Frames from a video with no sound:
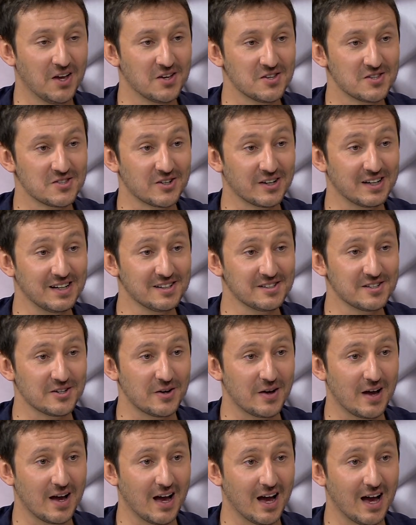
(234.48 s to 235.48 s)
So
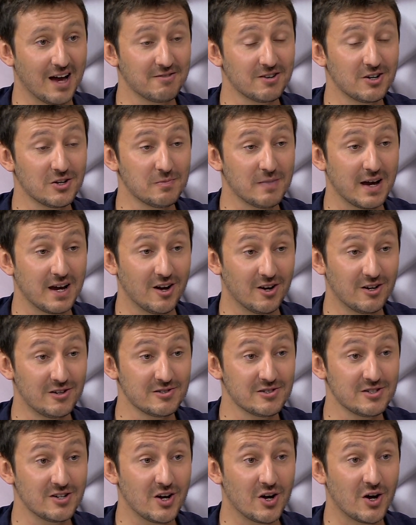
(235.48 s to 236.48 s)
Hilde, I've got my
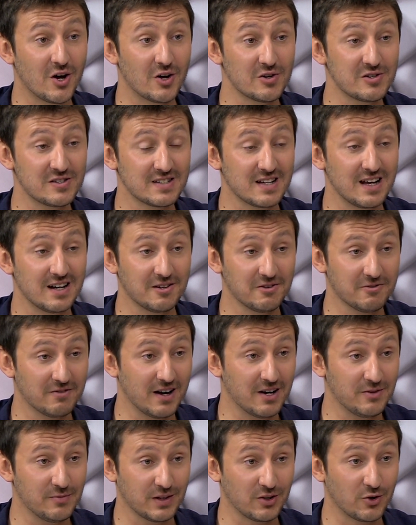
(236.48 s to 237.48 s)
own hostile
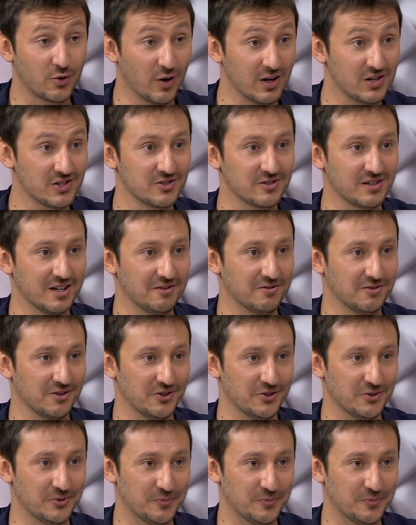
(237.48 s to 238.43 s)
environment questionnaire for you.